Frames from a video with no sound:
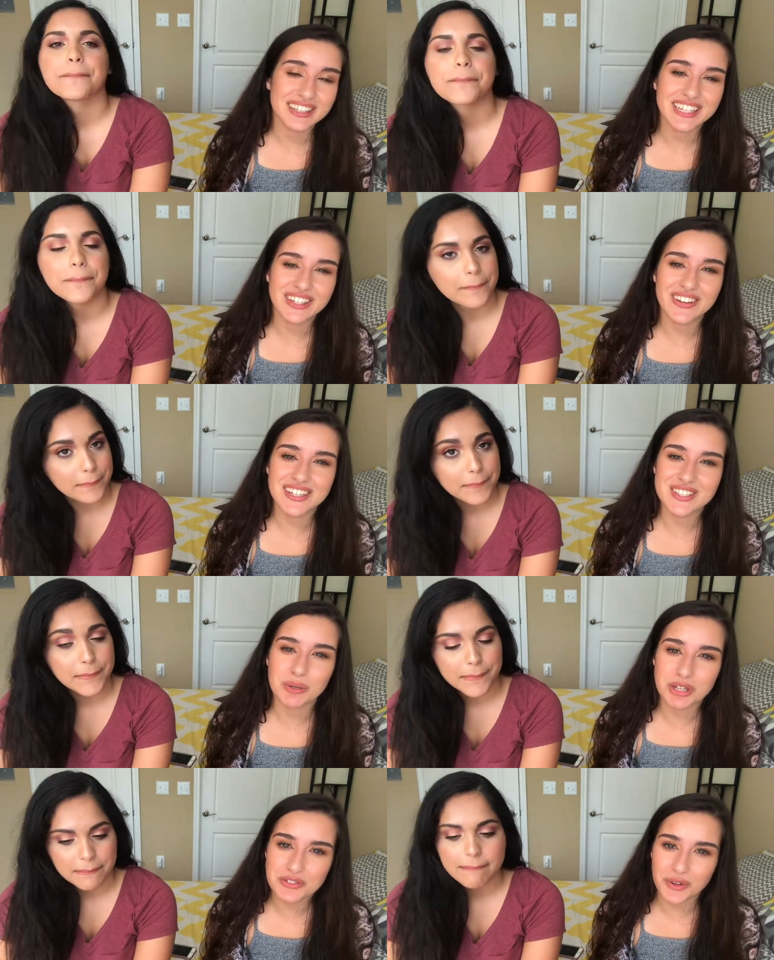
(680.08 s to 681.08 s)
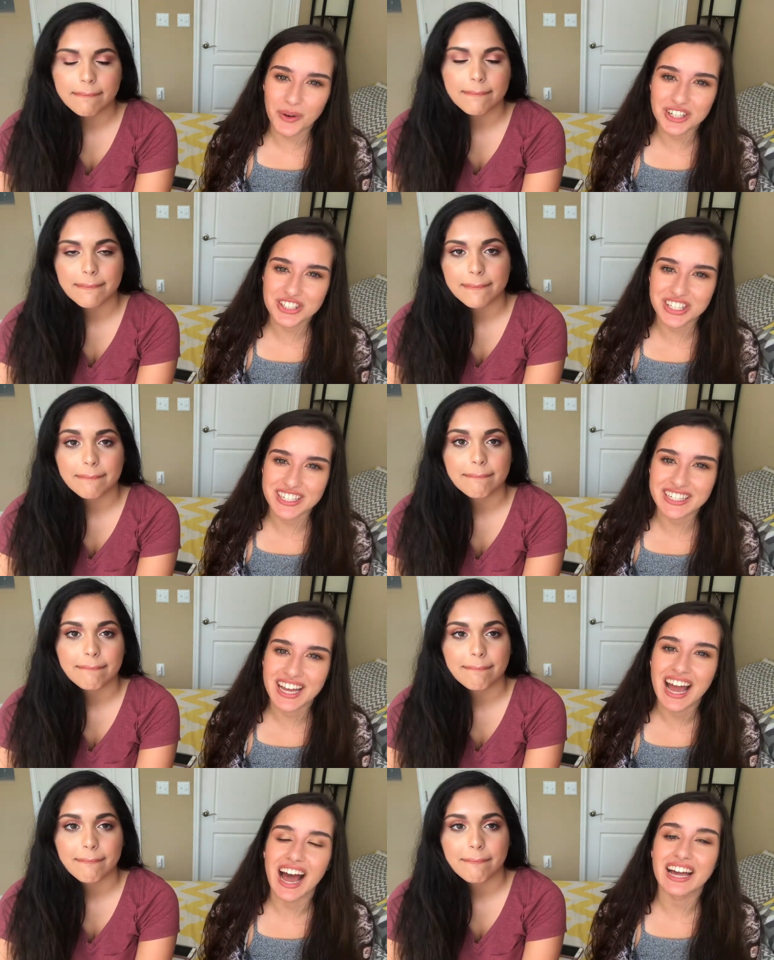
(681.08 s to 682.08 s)
Speaker 1: Thank you guys so much for watching.
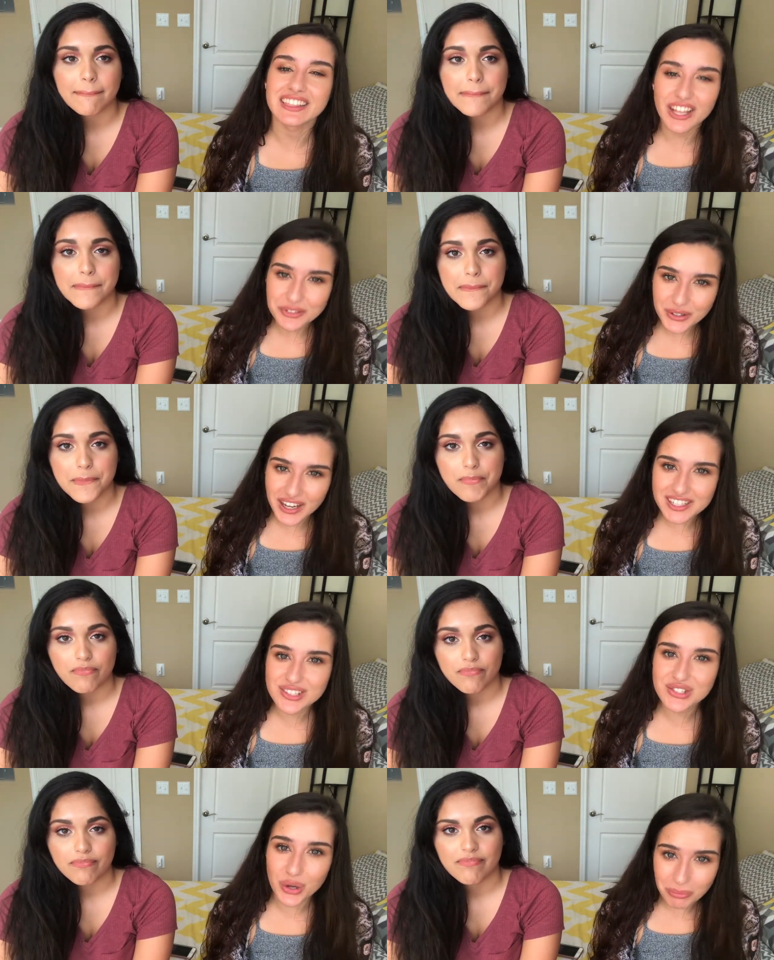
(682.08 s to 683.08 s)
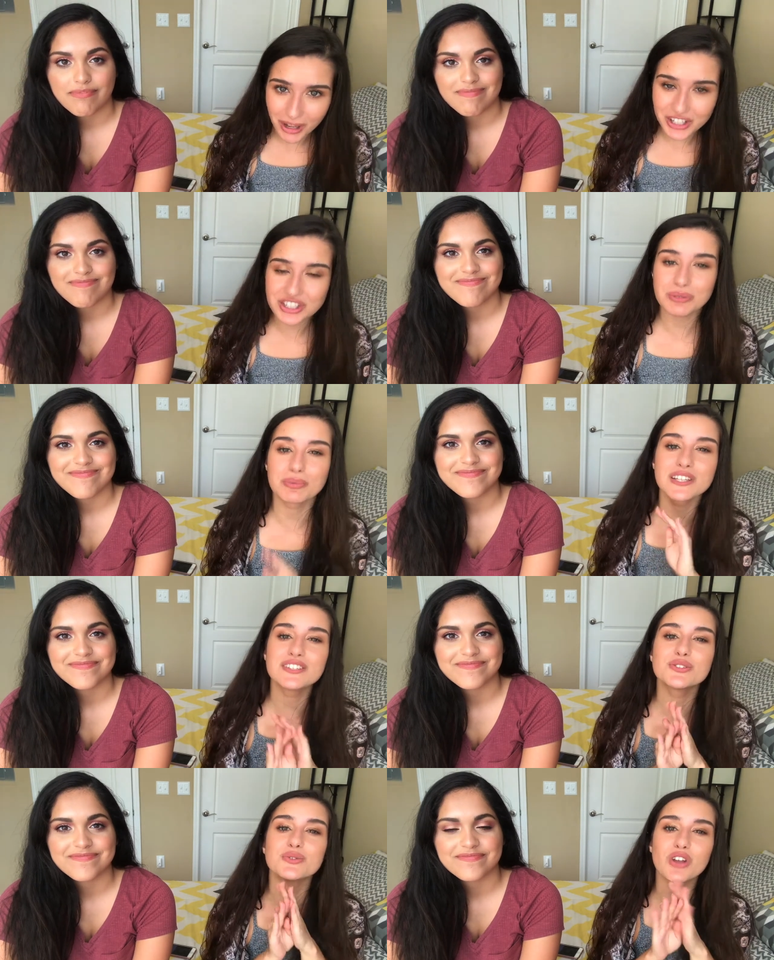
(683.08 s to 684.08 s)
I love you guys so much.
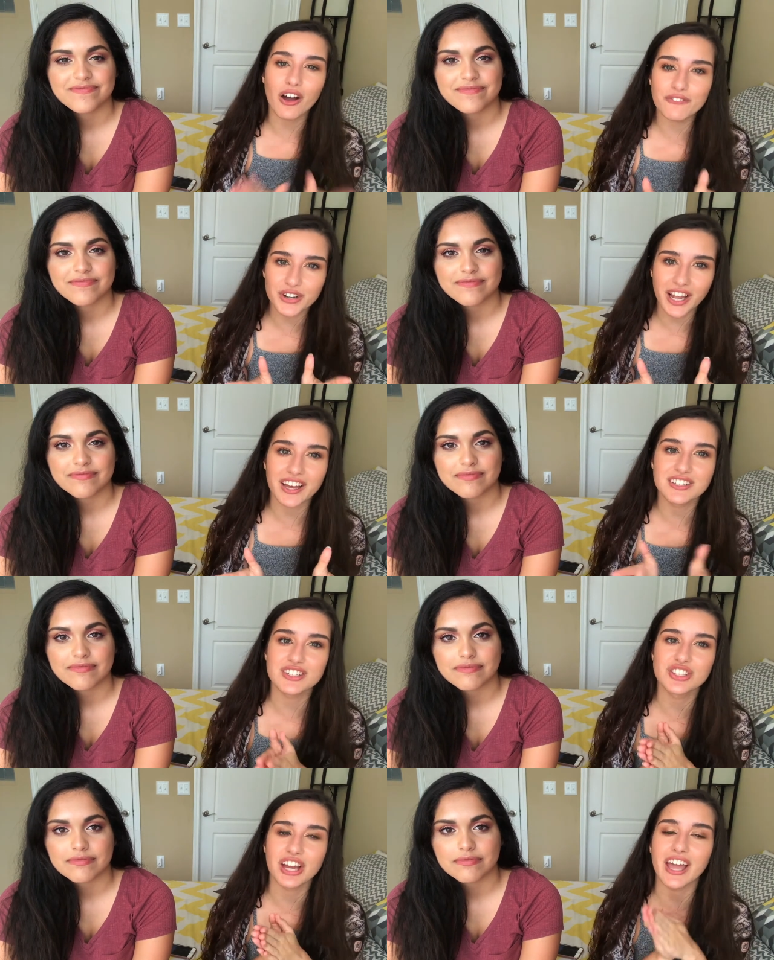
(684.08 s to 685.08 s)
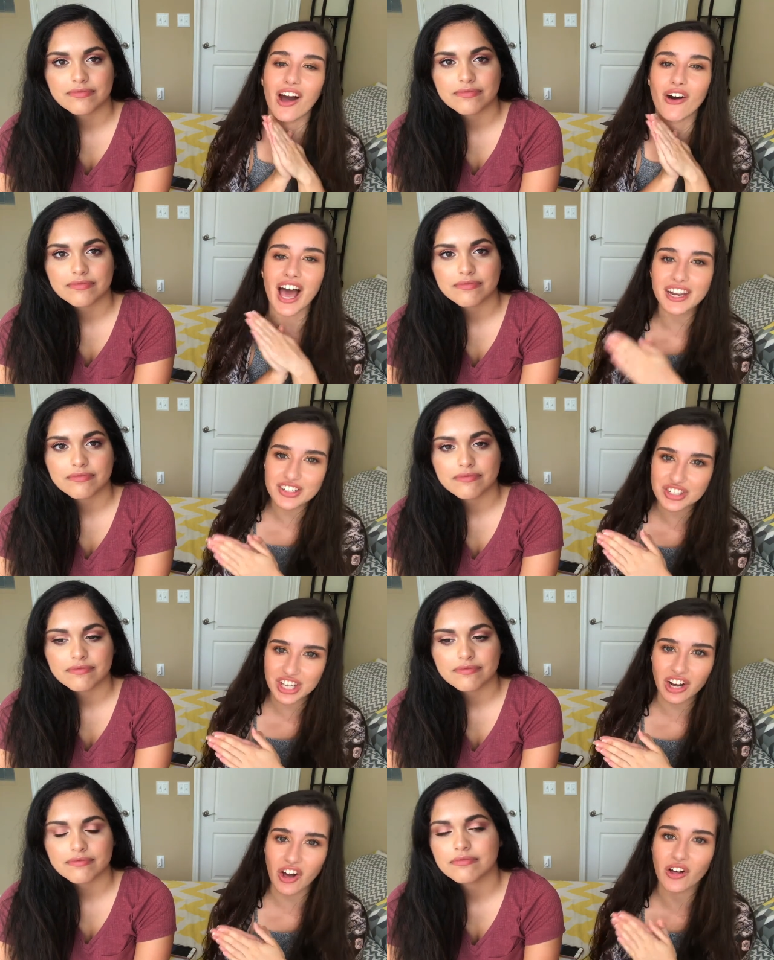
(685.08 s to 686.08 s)
Please do not forget to check out Henna's
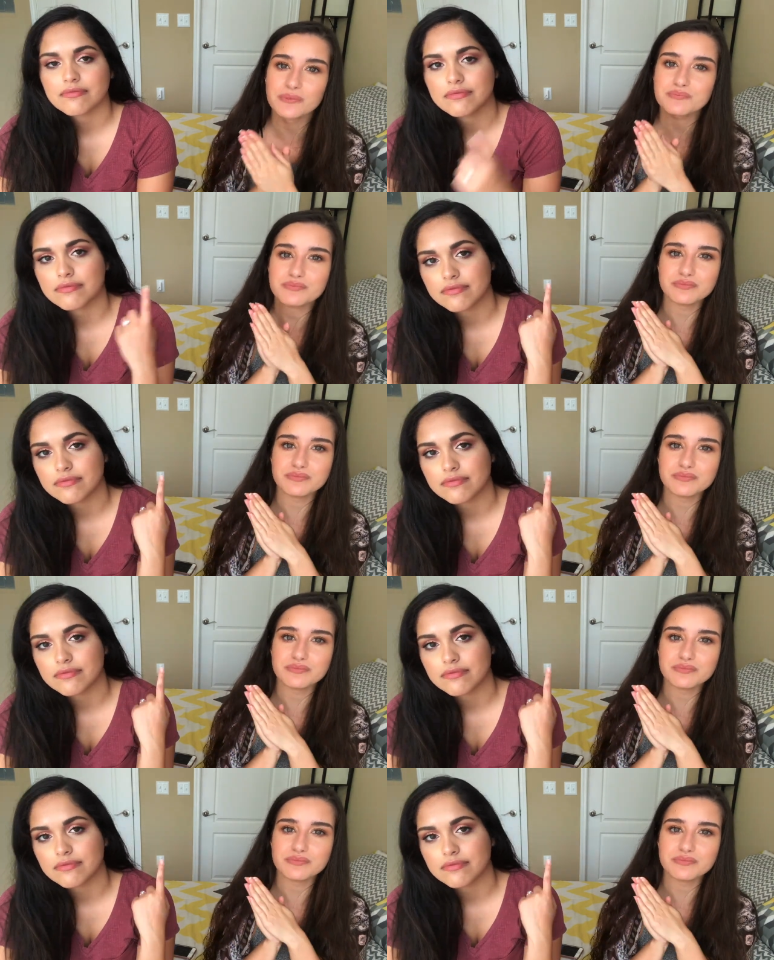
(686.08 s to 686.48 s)
channel.